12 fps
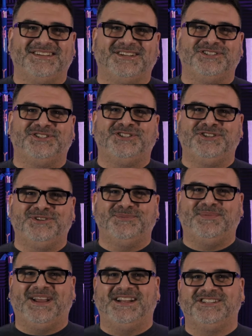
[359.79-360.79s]
like a
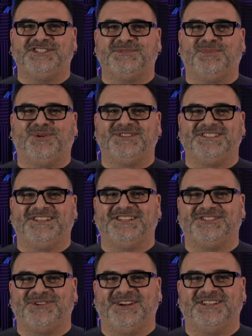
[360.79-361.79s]
2-page Sports
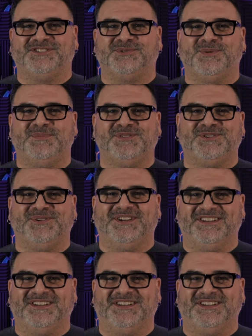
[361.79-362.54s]
Illustrated swimsuit